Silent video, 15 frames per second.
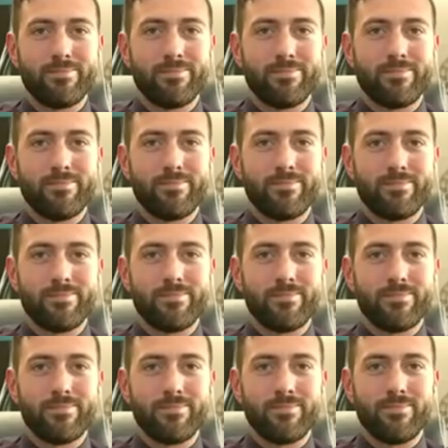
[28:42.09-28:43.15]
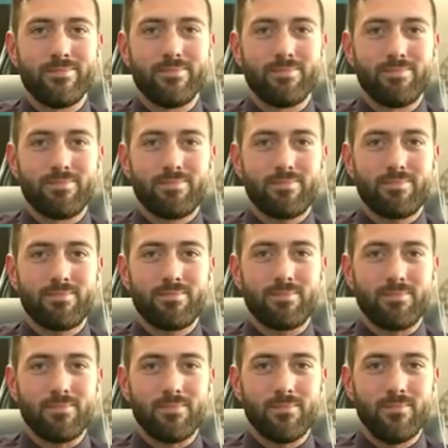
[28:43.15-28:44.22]

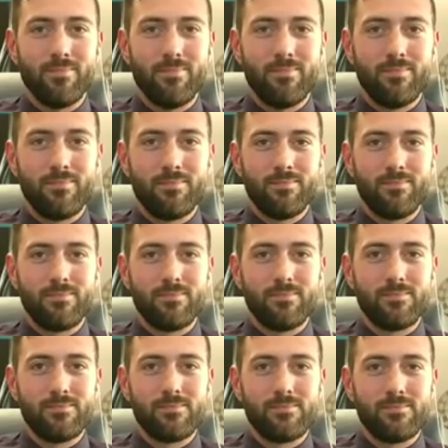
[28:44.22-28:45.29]
[no speech]